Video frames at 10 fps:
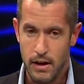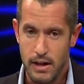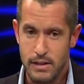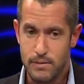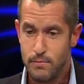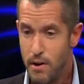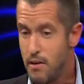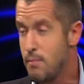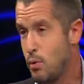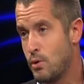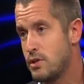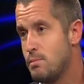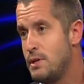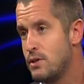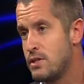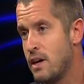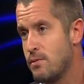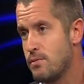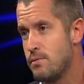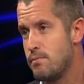It's very important to be
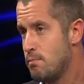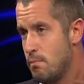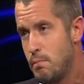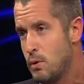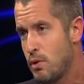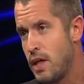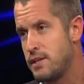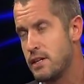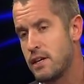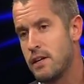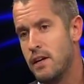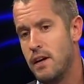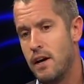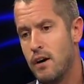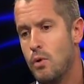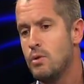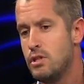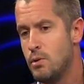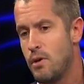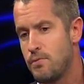yourself, be authentic. All
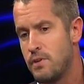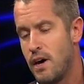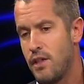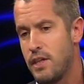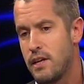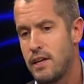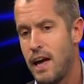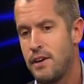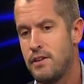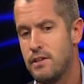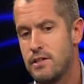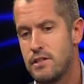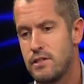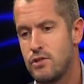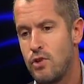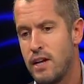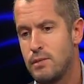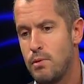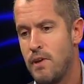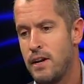too often, I think candidates try to
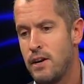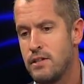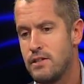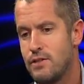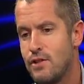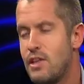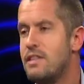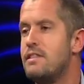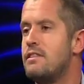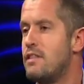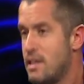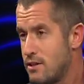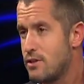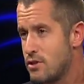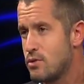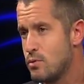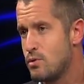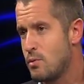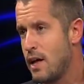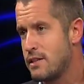provide answers that they think that the schools
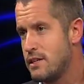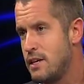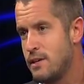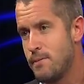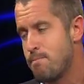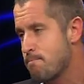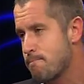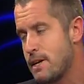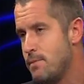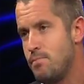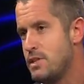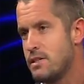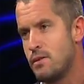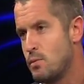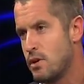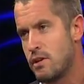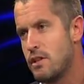would like to hear. It doesn't work.